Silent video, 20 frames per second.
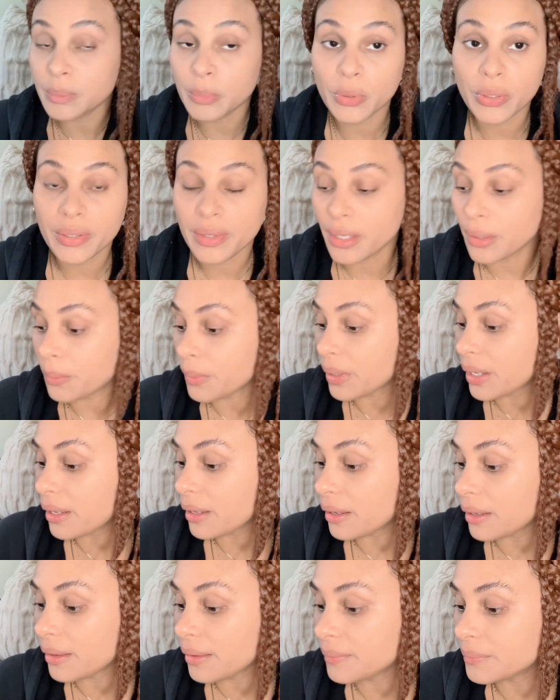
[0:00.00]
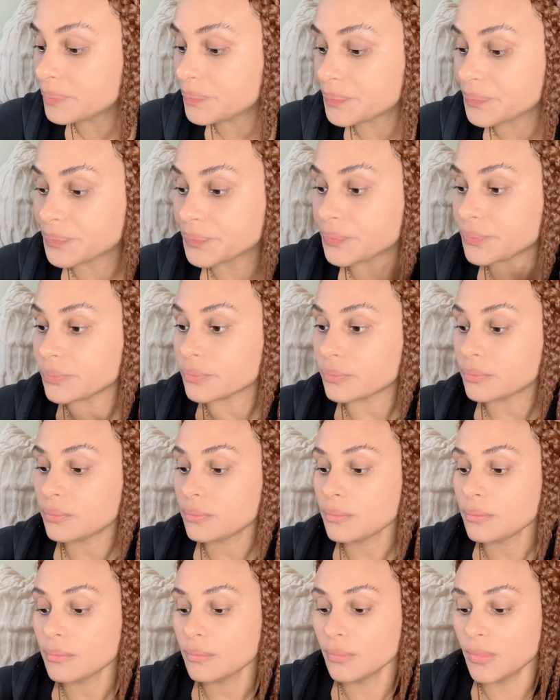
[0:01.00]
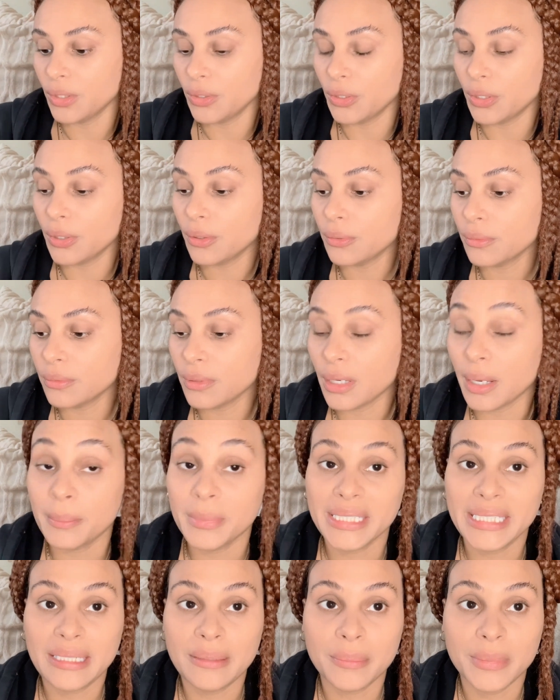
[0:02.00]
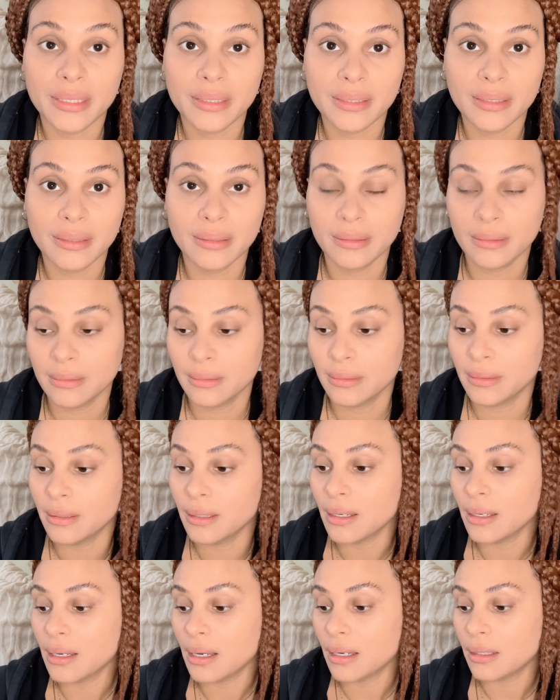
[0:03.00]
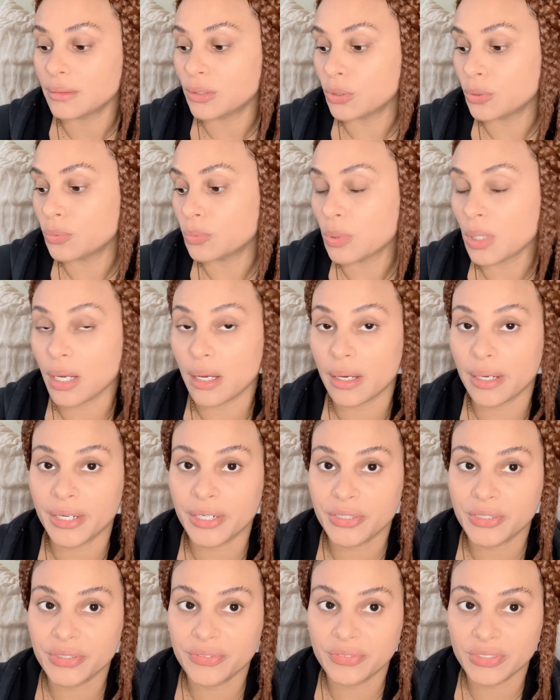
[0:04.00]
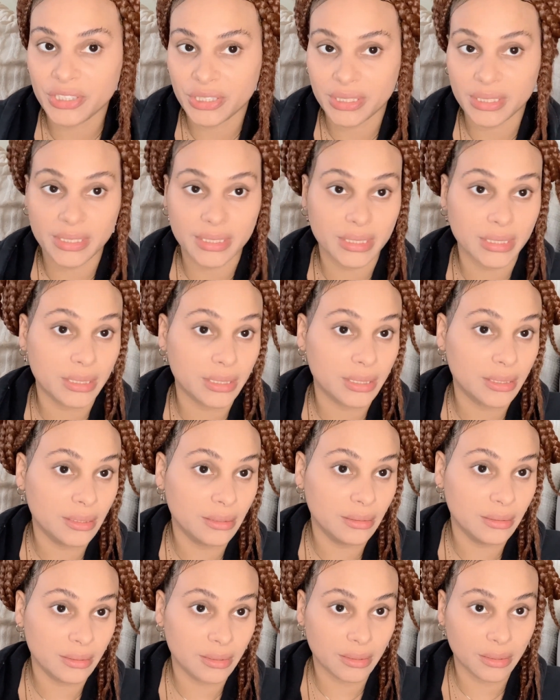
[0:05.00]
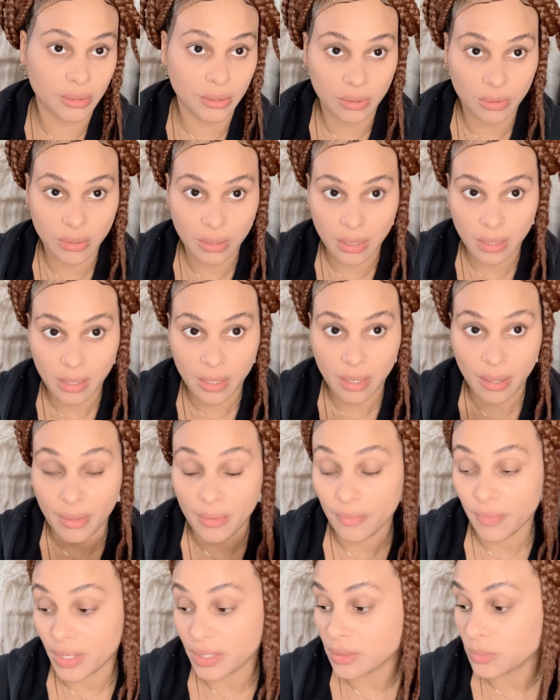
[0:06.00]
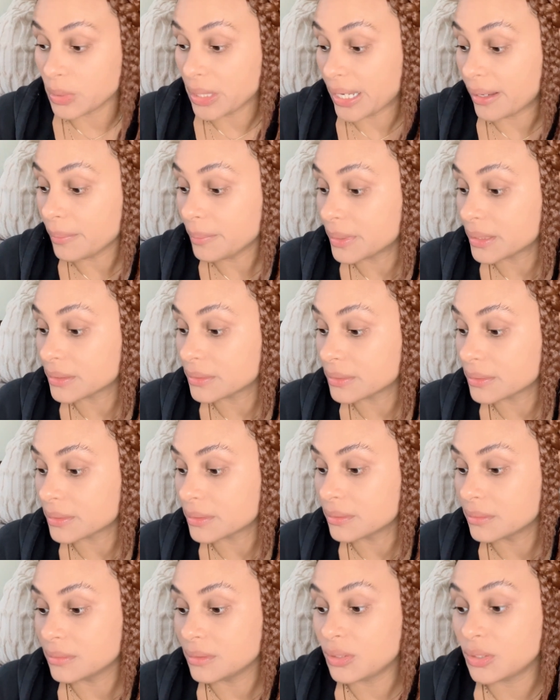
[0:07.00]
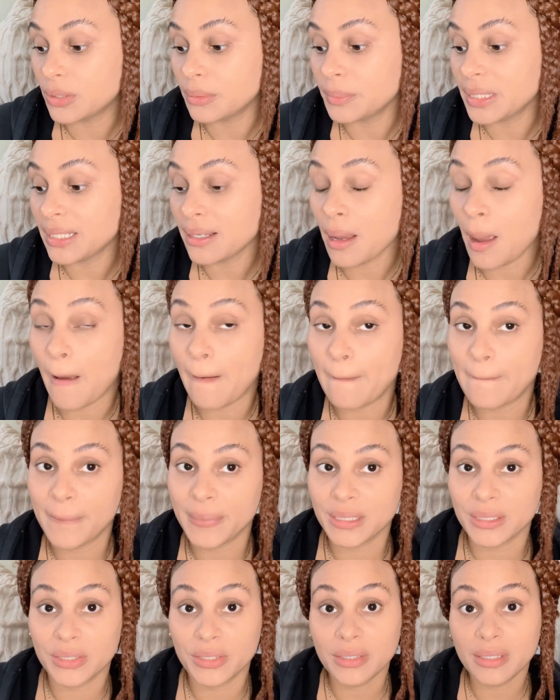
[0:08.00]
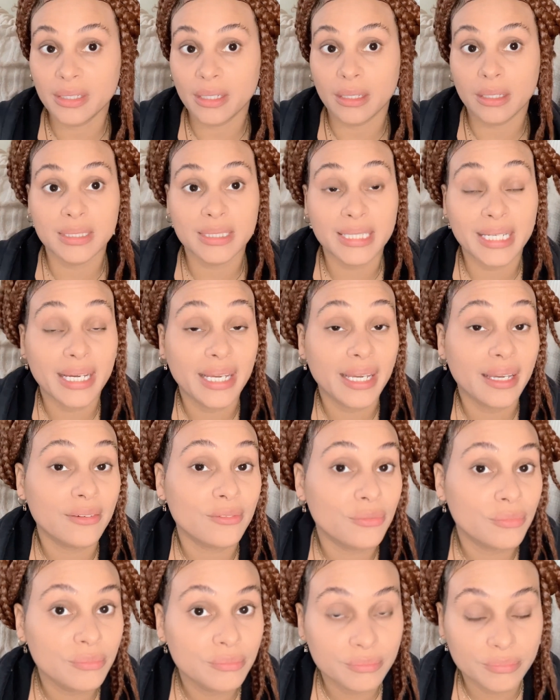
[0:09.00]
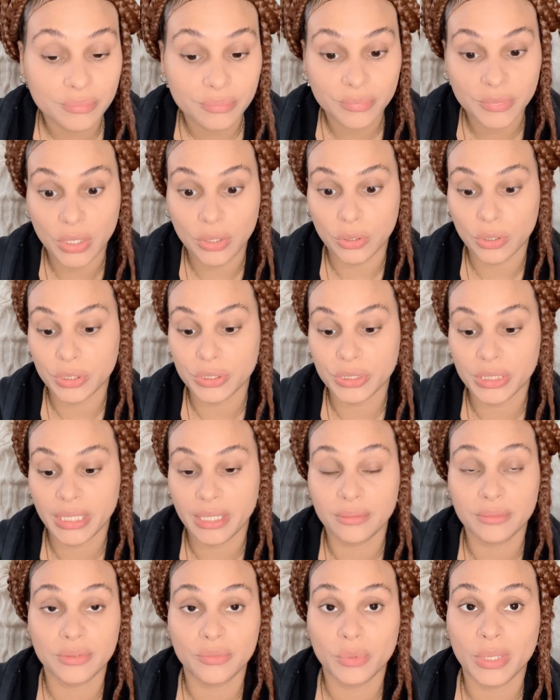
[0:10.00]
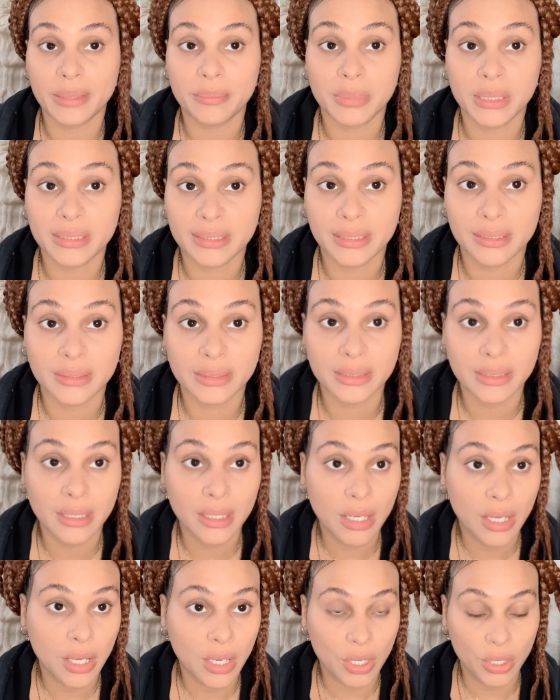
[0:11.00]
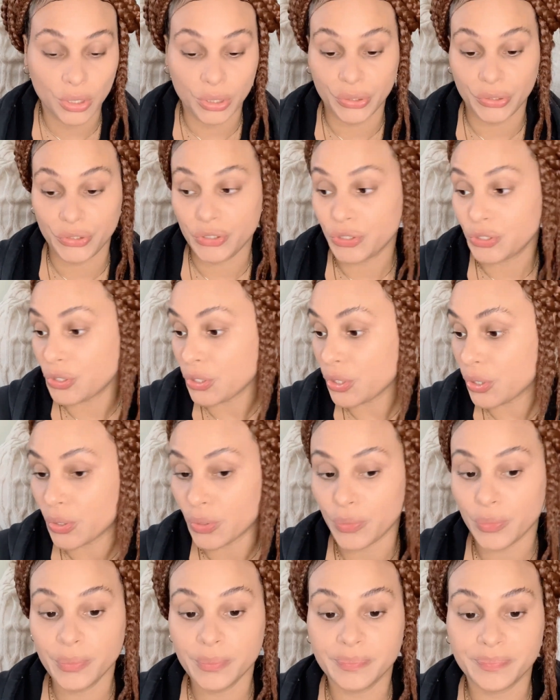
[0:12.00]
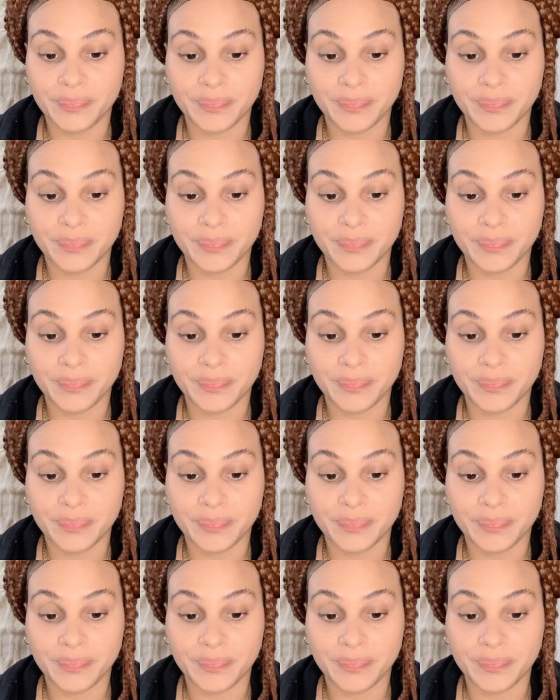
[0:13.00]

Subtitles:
born that way. You know, I'm anemic, low iron deficiency, so that's what happens. You know what I mean? The good thing is I have a large count of white blood cells, so